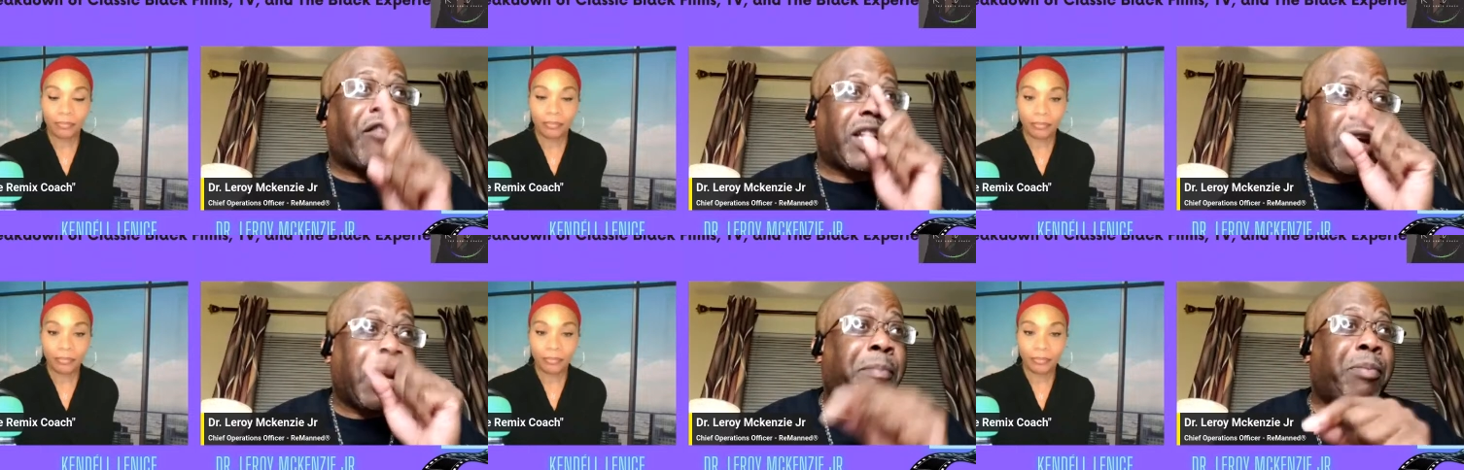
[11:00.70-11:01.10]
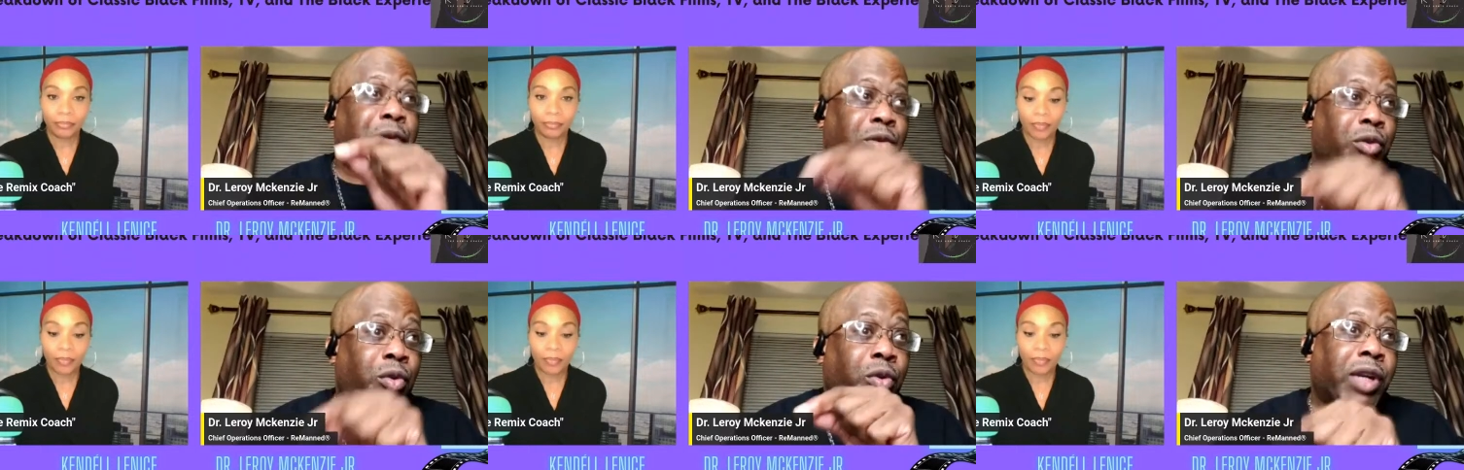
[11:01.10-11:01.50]
Speaker 1: ever he
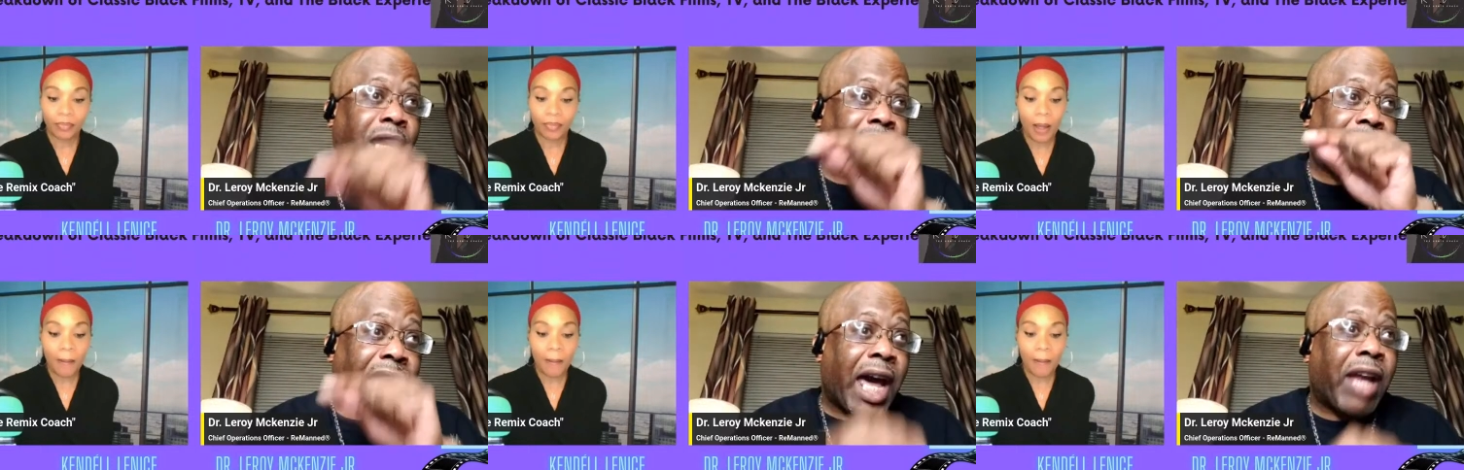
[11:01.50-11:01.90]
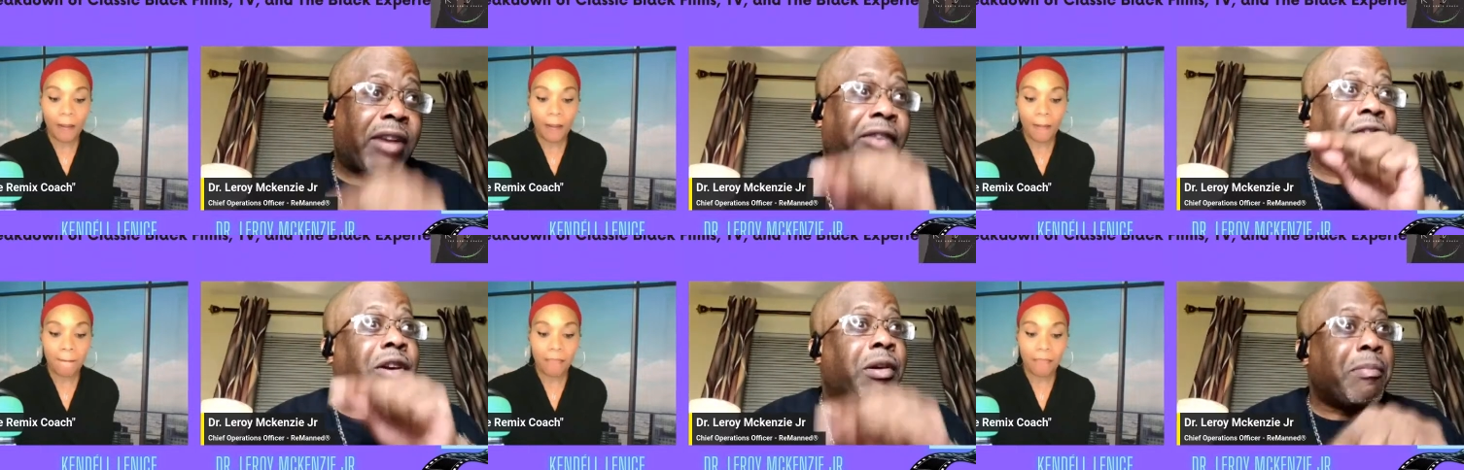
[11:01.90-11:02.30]
put on a
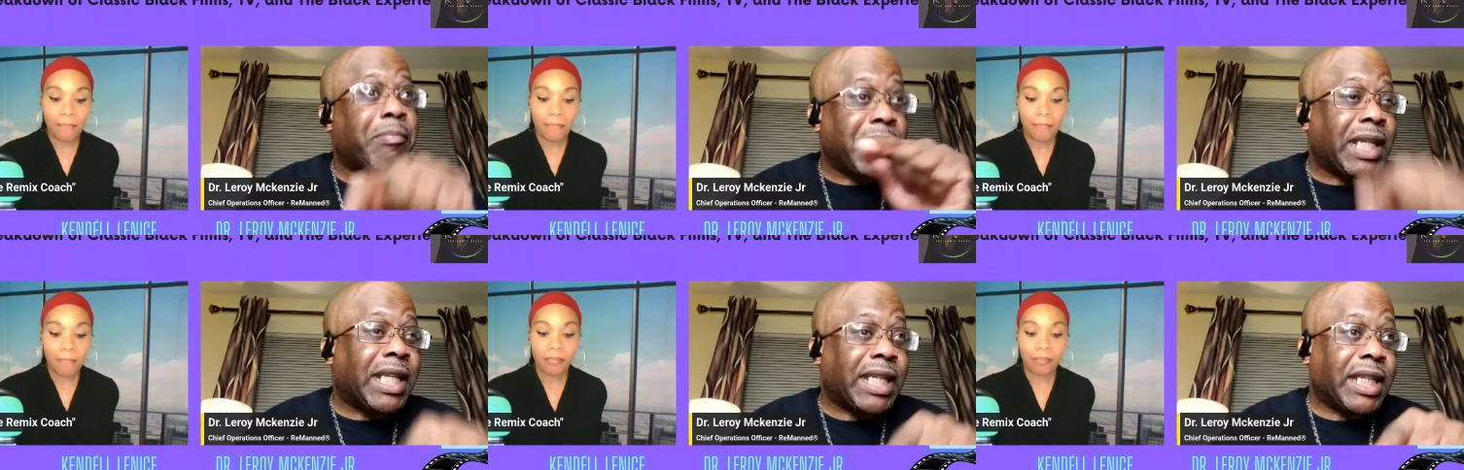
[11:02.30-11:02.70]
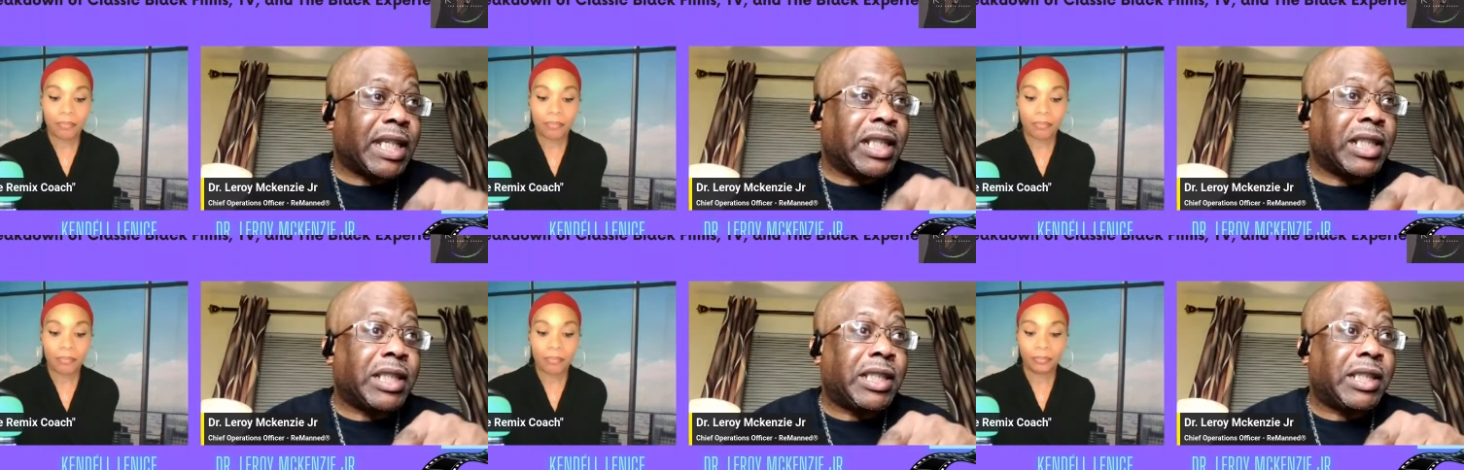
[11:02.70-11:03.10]
lot of
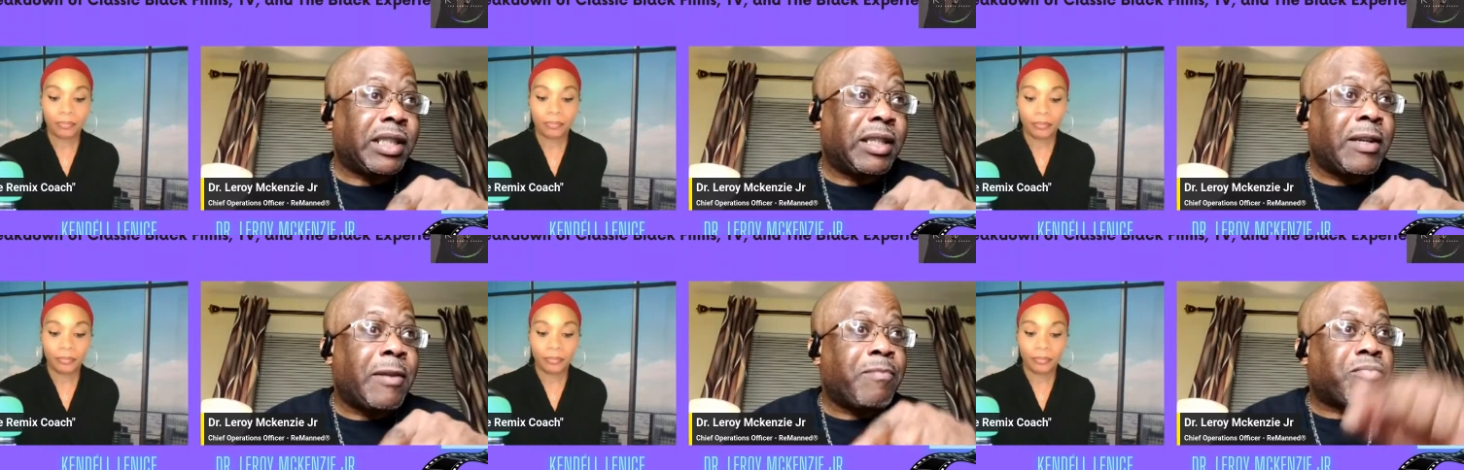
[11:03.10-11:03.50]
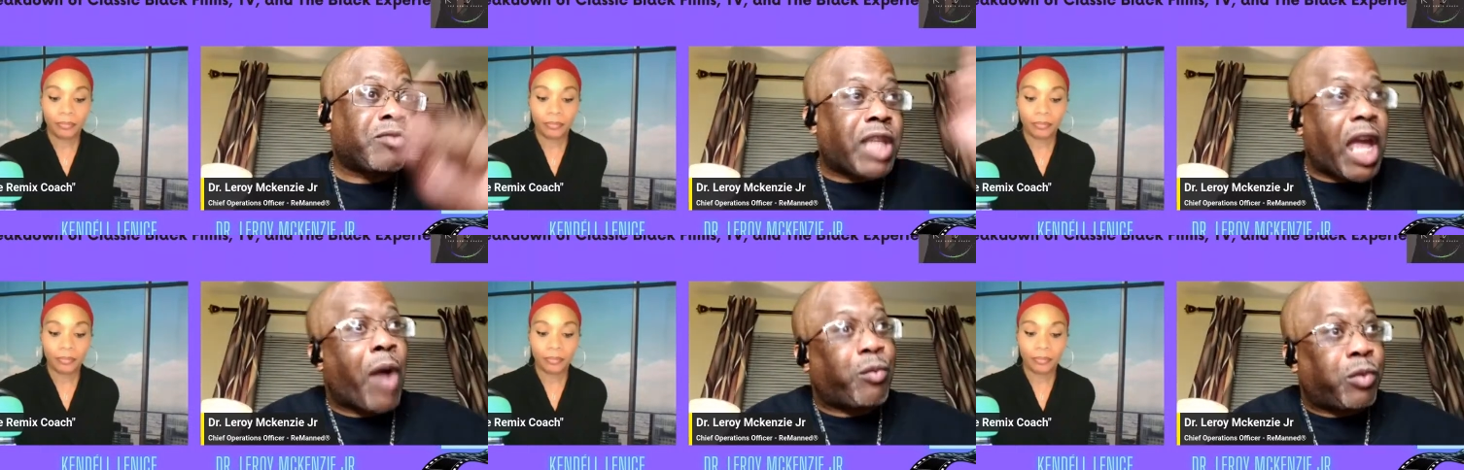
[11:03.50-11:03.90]
comedians
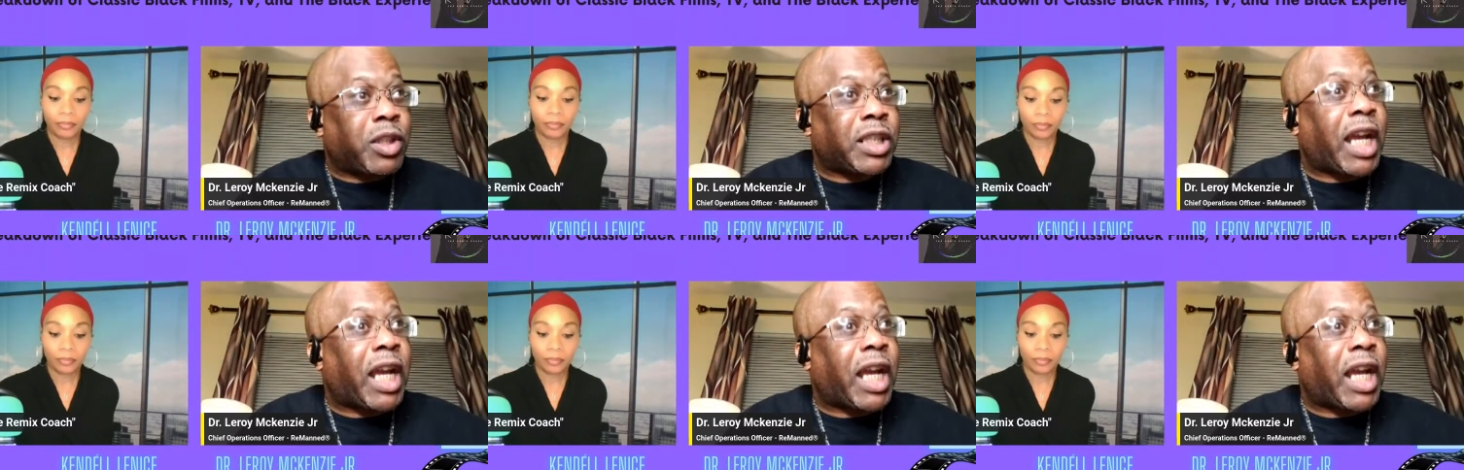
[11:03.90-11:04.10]
that yeah.